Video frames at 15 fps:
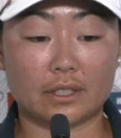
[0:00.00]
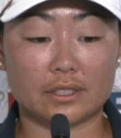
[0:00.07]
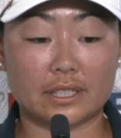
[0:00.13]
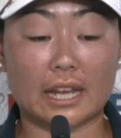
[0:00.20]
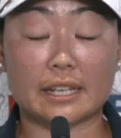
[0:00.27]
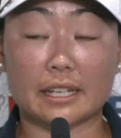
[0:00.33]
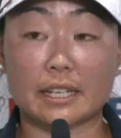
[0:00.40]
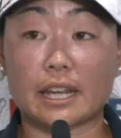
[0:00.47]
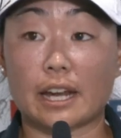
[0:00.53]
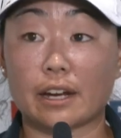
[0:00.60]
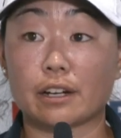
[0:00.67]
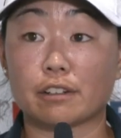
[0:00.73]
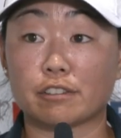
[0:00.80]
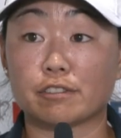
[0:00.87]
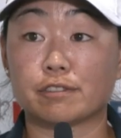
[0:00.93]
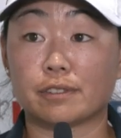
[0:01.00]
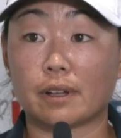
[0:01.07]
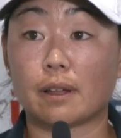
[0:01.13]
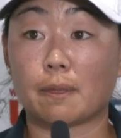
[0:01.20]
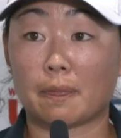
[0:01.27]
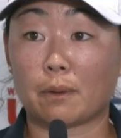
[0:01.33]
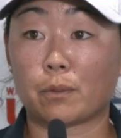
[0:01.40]
taken care of
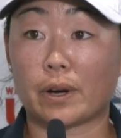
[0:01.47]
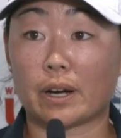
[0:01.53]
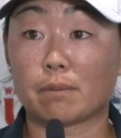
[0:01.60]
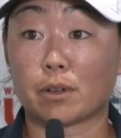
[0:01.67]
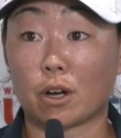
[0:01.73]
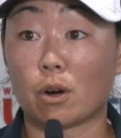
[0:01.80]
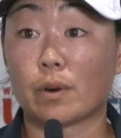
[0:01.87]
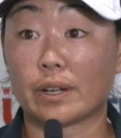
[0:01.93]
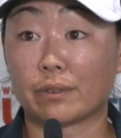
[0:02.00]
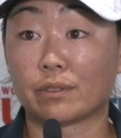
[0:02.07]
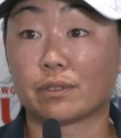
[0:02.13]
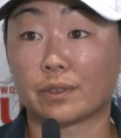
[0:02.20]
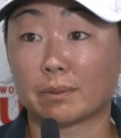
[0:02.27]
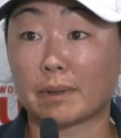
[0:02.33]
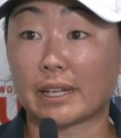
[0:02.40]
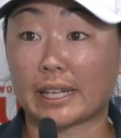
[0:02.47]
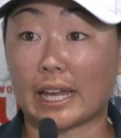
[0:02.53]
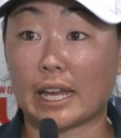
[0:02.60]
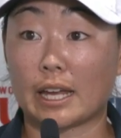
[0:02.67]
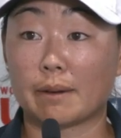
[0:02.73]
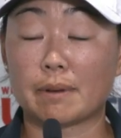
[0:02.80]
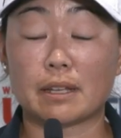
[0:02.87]
where I'm going with my
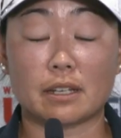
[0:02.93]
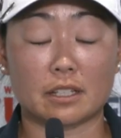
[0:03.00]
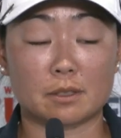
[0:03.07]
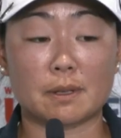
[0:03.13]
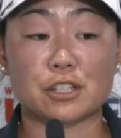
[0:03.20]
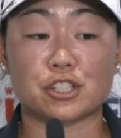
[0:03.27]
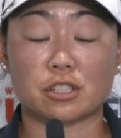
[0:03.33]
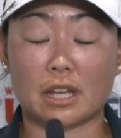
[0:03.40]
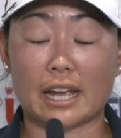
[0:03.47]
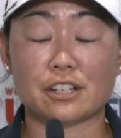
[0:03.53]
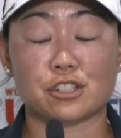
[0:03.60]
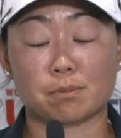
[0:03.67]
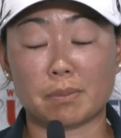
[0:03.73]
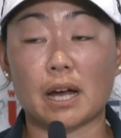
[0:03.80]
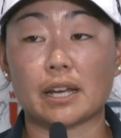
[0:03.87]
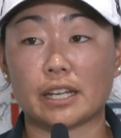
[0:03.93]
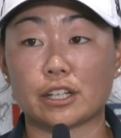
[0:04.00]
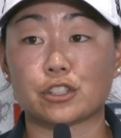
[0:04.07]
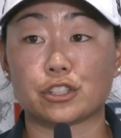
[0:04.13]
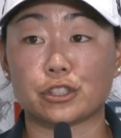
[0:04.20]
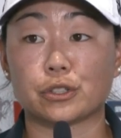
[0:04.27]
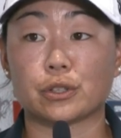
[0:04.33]
game, and especially actually
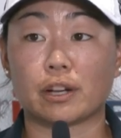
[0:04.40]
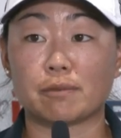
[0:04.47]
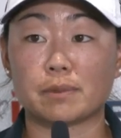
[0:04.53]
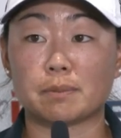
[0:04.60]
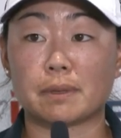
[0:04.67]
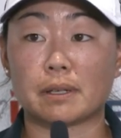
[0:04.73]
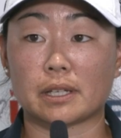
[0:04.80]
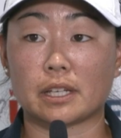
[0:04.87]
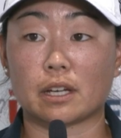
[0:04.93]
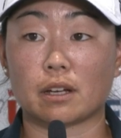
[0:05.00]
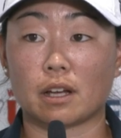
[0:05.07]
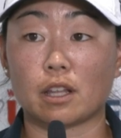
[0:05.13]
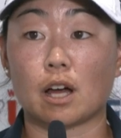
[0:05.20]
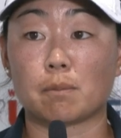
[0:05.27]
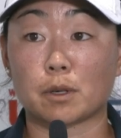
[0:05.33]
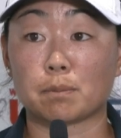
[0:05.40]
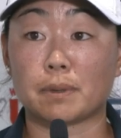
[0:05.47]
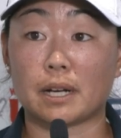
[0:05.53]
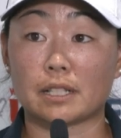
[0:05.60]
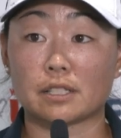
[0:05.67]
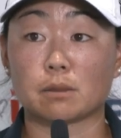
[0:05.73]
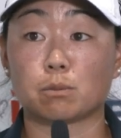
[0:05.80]
putting too. I've been making a lot more
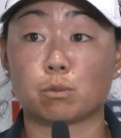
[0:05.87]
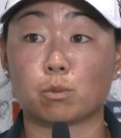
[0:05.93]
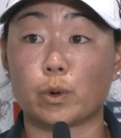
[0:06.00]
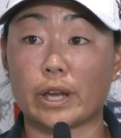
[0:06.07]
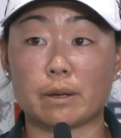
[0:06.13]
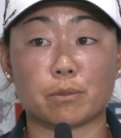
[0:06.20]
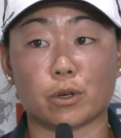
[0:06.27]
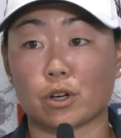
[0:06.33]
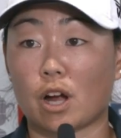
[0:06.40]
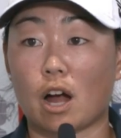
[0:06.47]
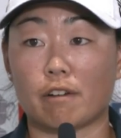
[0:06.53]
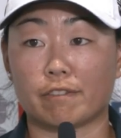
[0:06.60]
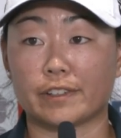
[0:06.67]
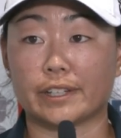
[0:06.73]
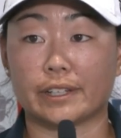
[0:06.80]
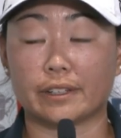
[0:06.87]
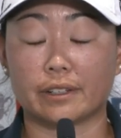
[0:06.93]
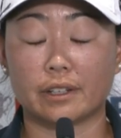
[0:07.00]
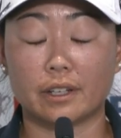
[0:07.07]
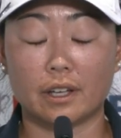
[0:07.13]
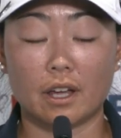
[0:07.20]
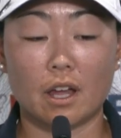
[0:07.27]
putts. I'm way more confident
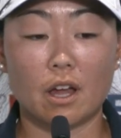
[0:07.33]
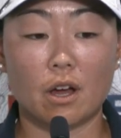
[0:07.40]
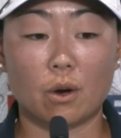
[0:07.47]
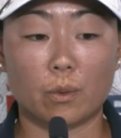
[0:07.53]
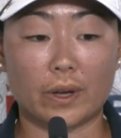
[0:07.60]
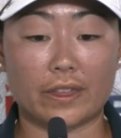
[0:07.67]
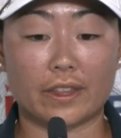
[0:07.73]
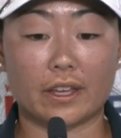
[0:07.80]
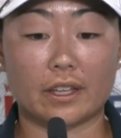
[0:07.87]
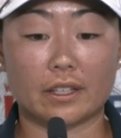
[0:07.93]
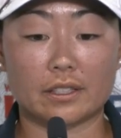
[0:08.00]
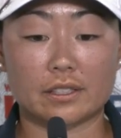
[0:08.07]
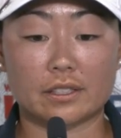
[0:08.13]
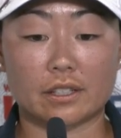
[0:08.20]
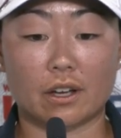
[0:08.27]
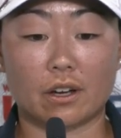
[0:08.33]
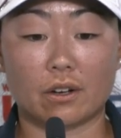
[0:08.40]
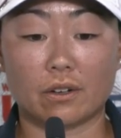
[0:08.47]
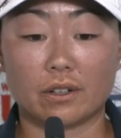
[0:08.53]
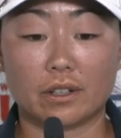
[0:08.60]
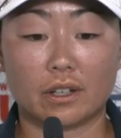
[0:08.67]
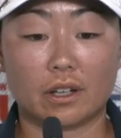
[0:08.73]
with it.
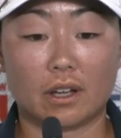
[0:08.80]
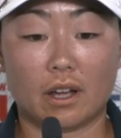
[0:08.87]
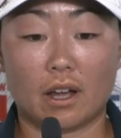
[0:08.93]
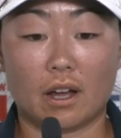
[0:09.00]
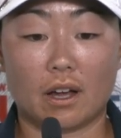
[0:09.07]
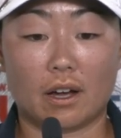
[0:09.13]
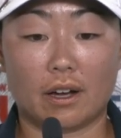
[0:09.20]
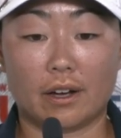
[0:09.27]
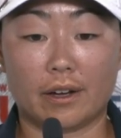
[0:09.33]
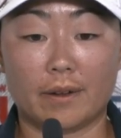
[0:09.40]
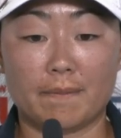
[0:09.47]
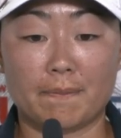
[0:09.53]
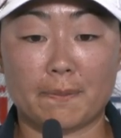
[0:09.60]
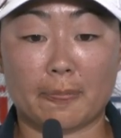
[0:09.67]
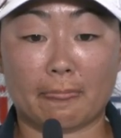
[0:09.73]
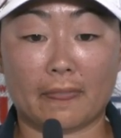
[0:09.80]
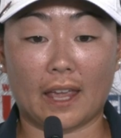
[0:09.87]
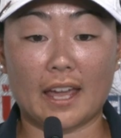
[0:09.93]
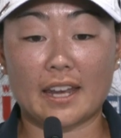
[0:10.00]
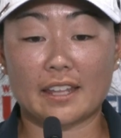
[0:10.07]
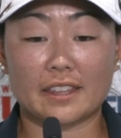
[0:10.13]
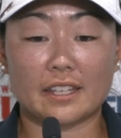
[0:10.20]
So, and
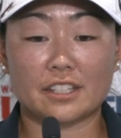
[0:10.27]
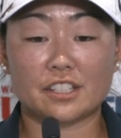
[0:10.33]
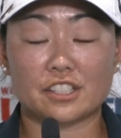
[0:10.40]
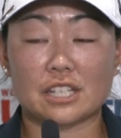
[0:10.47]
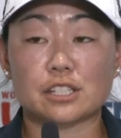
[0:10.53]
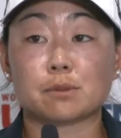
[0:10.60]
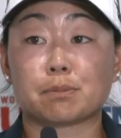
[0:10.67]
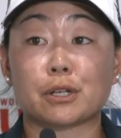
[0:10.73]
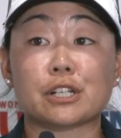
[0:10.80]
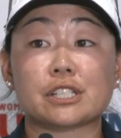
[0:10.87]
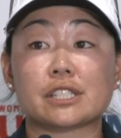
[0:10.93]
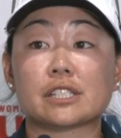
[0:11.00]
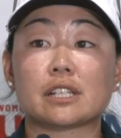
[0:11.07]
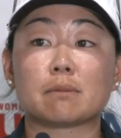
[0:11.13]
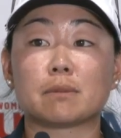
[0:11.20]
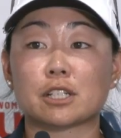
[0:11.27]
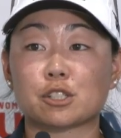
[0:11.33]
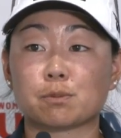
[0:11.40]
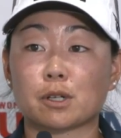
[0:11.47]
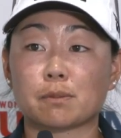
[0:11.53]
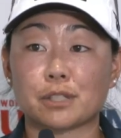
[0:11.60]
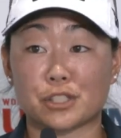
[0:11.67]
I think just as a person, I'm
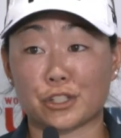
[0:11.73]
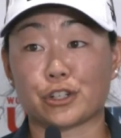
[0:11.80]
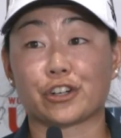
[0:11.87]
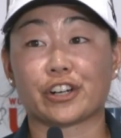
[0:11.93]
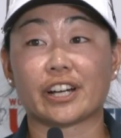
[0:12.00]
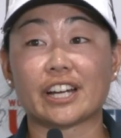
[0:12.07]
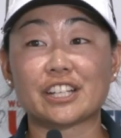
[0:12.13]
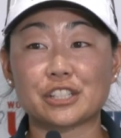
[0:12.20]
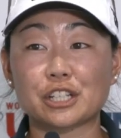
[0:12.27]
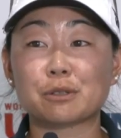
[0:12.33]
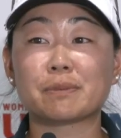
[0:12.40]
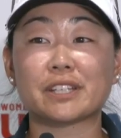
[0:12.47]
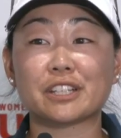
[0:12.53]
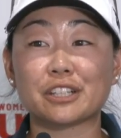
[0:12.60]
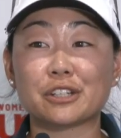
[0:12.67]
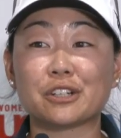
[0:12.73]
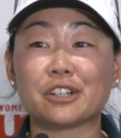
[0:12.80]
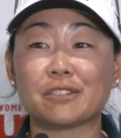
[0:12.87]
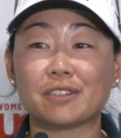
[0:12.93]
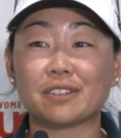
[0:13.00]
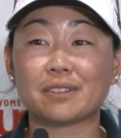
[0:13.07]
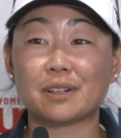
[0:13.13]
much more mature. It took me a
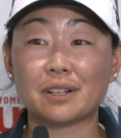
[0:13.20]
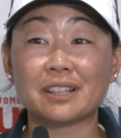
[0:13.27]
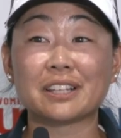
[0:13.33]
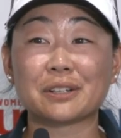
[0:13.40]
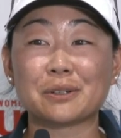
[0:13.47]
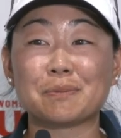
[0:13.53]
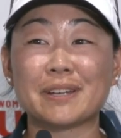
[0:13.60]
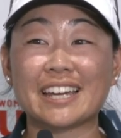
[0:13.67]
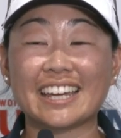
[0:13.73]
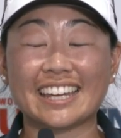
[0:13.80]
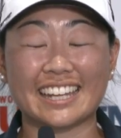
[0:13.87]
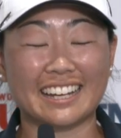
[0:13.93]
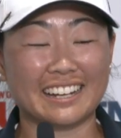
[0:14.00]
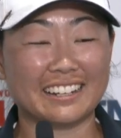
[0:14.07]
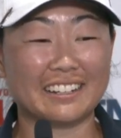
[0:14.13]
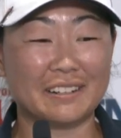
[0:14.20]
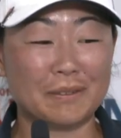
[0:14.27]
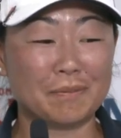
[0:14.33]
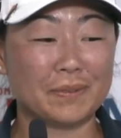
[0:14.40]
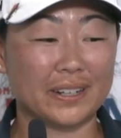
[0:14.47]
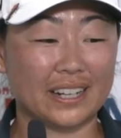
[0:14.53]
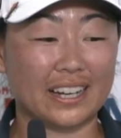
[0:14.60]
little bit,
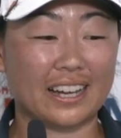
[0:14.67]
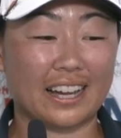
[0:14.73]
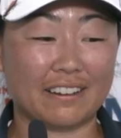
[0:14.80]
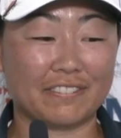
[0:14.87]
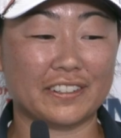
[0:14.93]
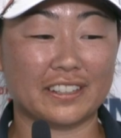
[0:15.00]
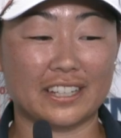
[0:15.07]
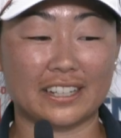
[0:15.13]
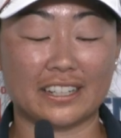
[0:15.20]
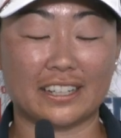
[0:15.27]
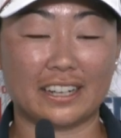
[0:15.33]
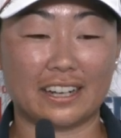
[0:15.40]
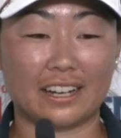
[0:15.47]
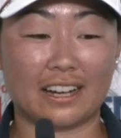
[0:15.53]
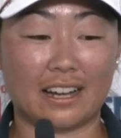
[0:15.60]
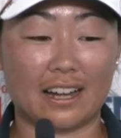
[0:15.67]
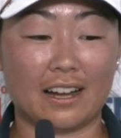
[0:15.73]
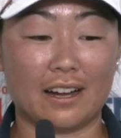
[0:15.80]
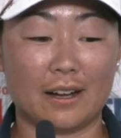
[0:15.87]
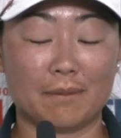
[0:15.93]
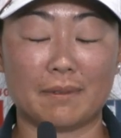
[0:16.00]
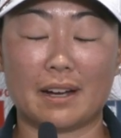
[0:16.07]
but I feel like
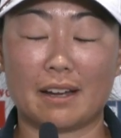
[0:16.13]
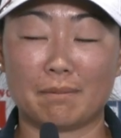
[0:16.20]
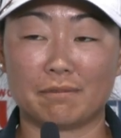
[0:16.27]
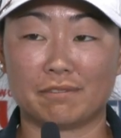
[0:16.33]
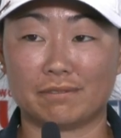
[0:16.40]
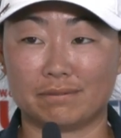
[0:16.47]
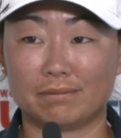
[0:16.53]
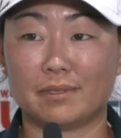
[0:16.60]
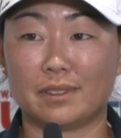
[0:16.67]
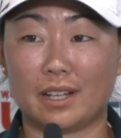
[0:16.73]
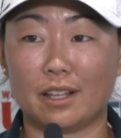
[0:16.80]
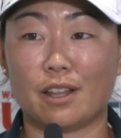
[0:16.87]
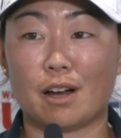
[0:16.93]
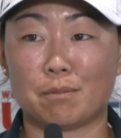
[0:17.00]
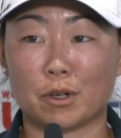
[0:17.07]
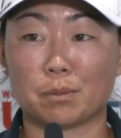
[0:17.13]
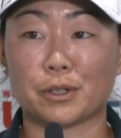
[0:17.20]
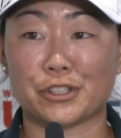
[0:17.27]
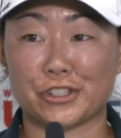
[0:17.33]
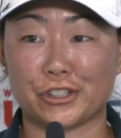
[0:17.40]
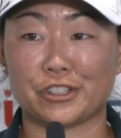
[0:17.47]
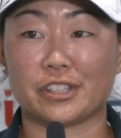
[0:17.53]
I'm a lot more
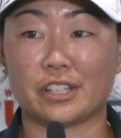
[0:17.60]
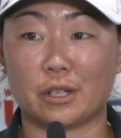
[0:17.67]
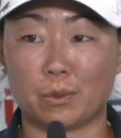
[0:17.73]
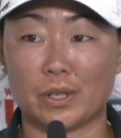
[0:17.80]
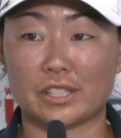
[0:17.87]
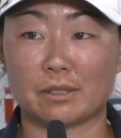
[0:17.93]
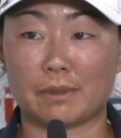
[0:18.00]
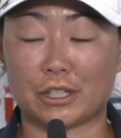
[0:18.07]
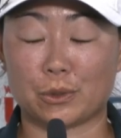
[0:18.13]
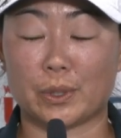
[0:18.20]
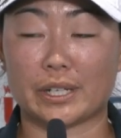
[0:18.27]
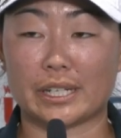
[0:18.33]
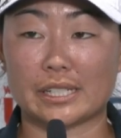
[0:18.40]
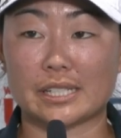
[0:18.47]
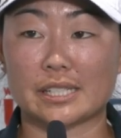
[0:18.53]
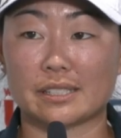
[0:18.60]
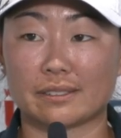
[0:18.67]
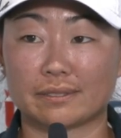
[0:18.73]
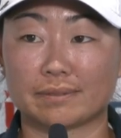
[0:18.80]
mature than I was in my 20s.